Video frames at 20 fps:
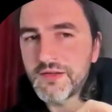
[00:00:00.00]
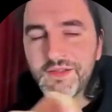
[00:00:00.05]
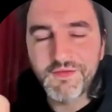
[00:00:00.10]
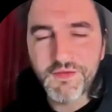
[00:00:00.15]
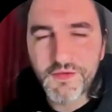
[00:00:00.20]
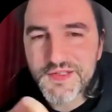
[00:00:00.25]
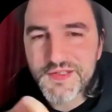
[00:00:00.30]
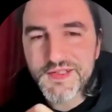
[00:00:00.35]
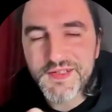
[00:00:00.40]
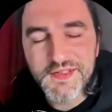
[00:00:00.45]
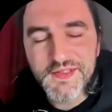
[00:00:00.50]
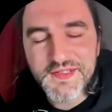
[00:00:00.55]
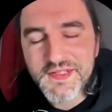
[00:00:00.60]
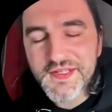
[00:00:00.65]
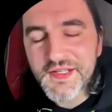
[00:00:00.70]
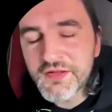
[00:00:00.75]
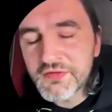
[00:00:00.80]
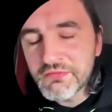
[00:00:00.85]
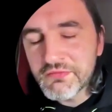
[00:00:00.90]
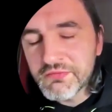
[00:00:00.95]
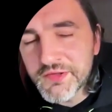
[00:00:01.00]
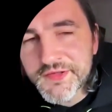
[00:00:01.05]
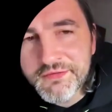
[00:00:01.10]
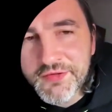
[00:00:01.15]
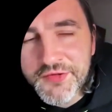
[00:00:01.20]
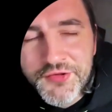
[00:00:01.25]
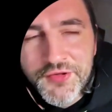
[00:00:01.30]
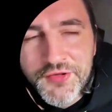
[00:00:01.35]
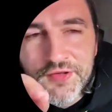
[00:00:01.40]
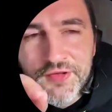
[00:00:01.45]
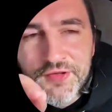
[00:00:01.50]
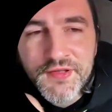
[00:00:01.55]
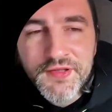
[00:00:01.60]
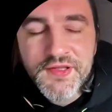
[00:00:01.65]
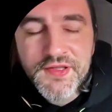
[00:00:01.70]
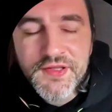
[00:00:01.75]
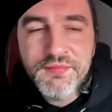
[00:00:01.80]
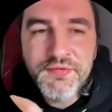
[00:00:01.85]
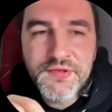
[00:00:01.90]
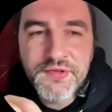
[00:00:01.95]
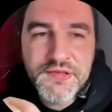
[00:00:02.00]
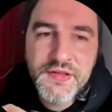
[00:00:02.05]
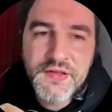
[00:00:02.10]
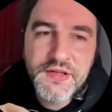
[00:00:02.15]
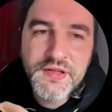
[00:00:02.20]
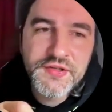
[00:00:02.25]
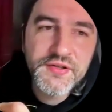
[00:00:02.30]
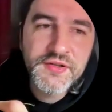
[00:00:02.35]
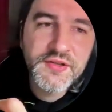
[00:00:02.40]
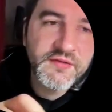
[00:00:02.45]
if you see these terrible screenshots in this presentation,